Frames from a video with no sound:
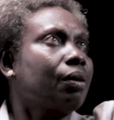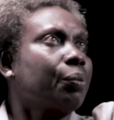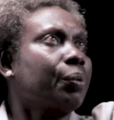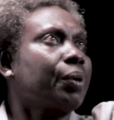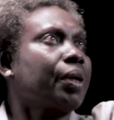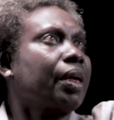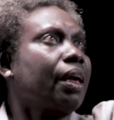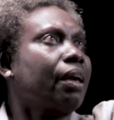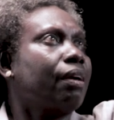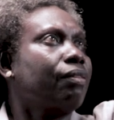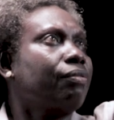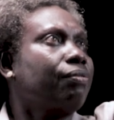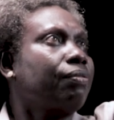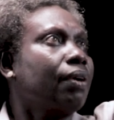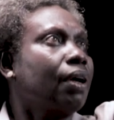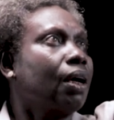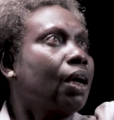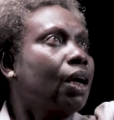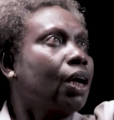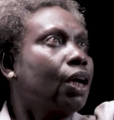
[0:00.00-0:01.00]
we have
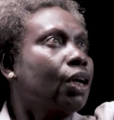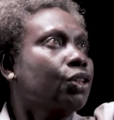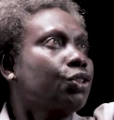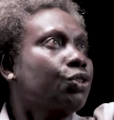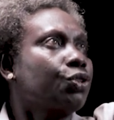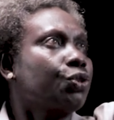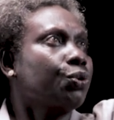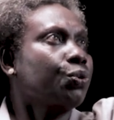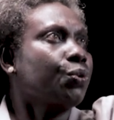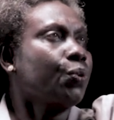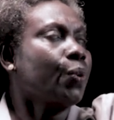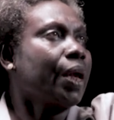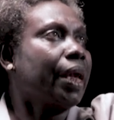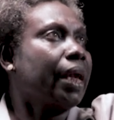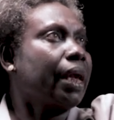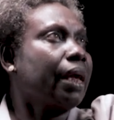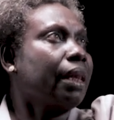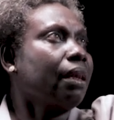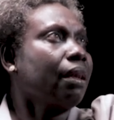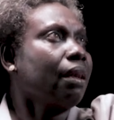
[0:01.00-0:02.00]

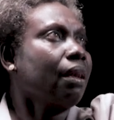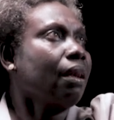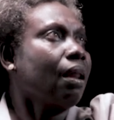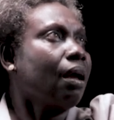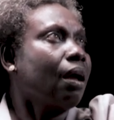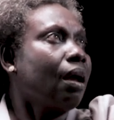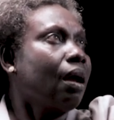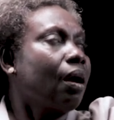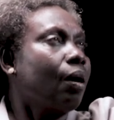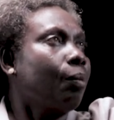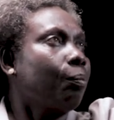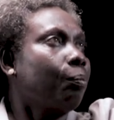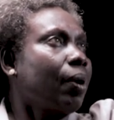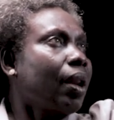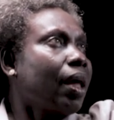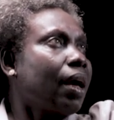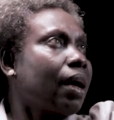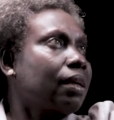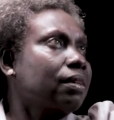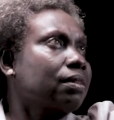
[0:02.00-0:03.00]
2n
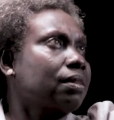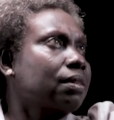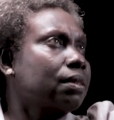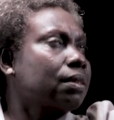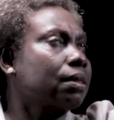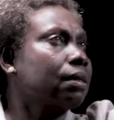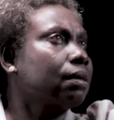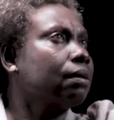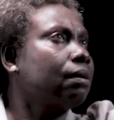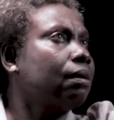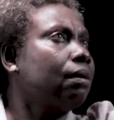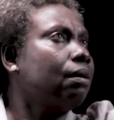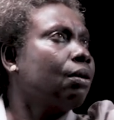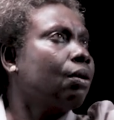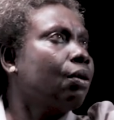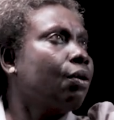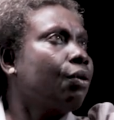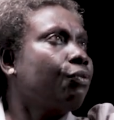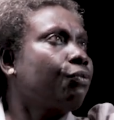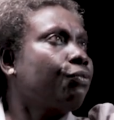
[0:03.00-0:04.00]
plus
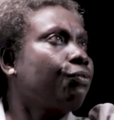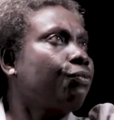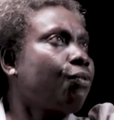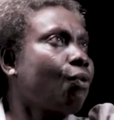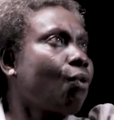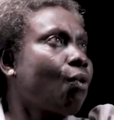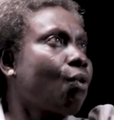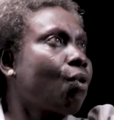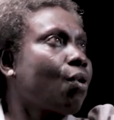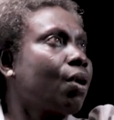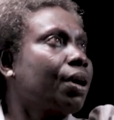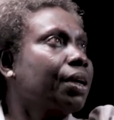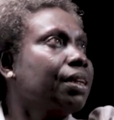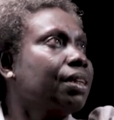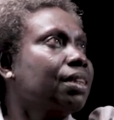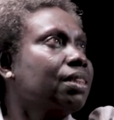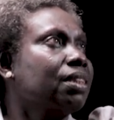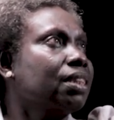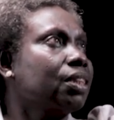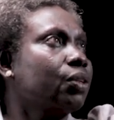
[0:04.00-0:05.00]
4
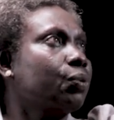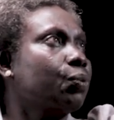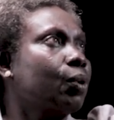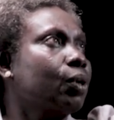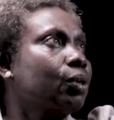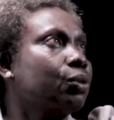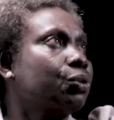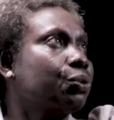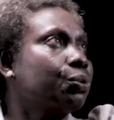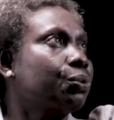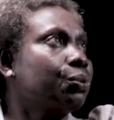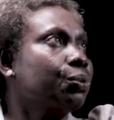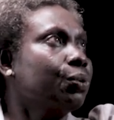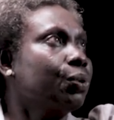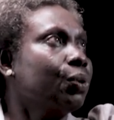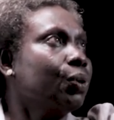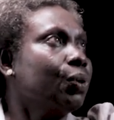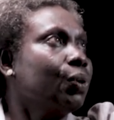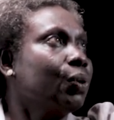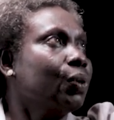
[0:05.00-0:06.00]
is equal to
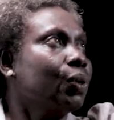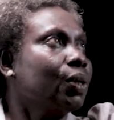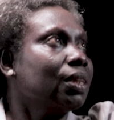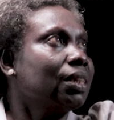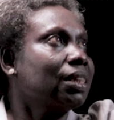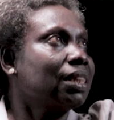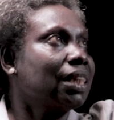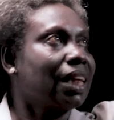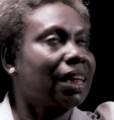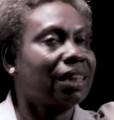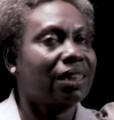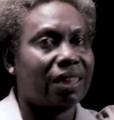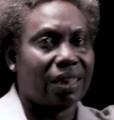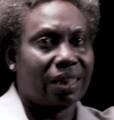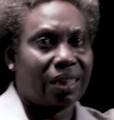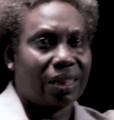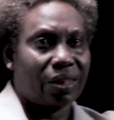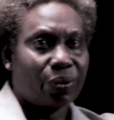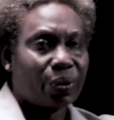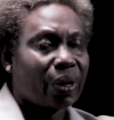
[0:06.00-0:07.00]
30.
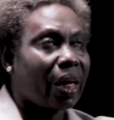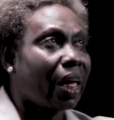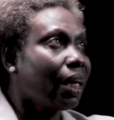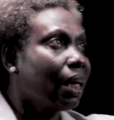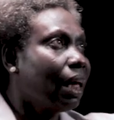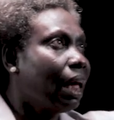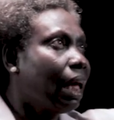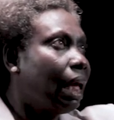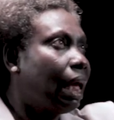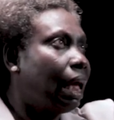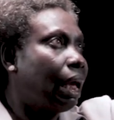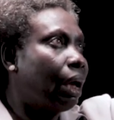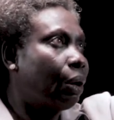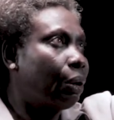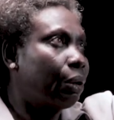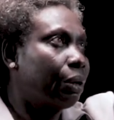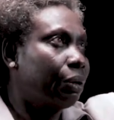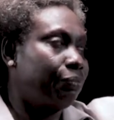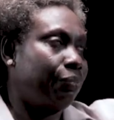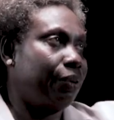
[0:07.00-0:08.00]
Okay,
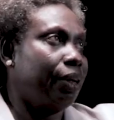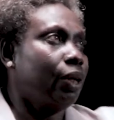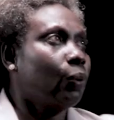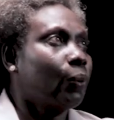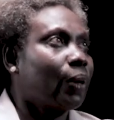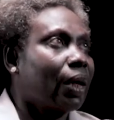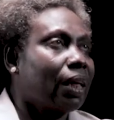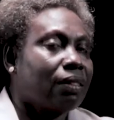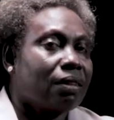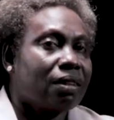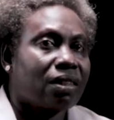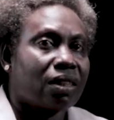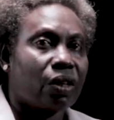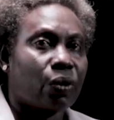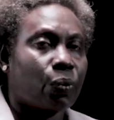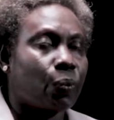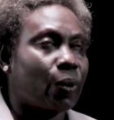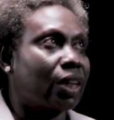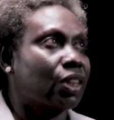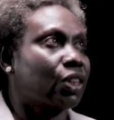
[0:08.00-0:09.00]
we look at this
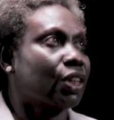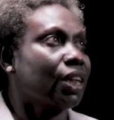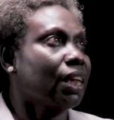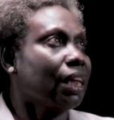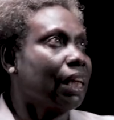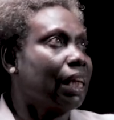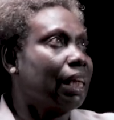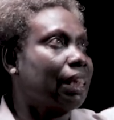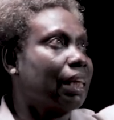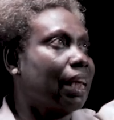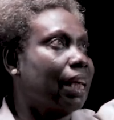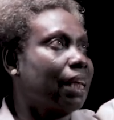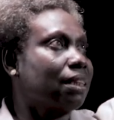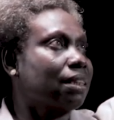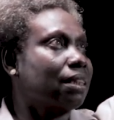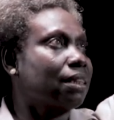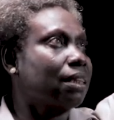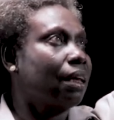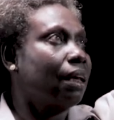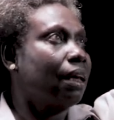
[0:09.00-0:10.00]
equation. It
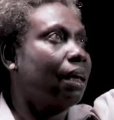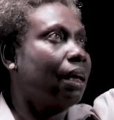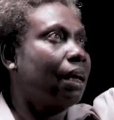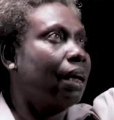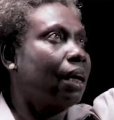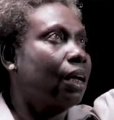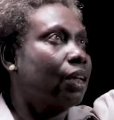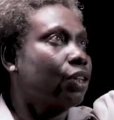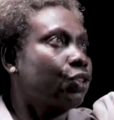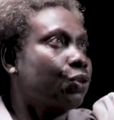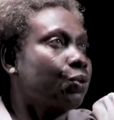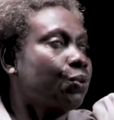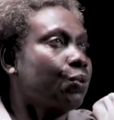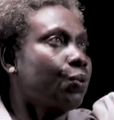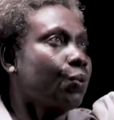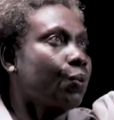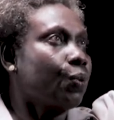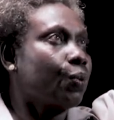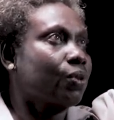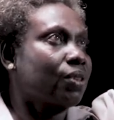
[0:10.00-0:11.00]
has
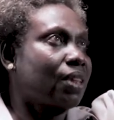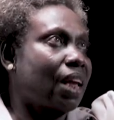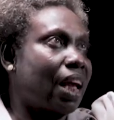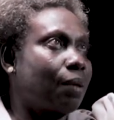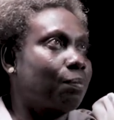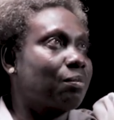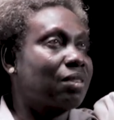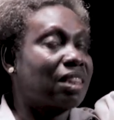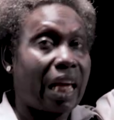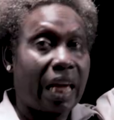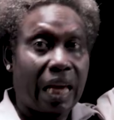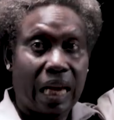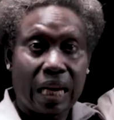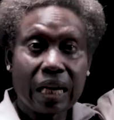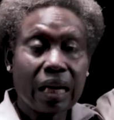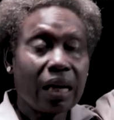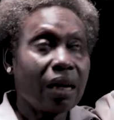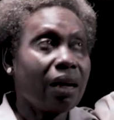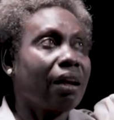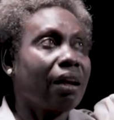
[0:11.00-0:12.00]
2 times n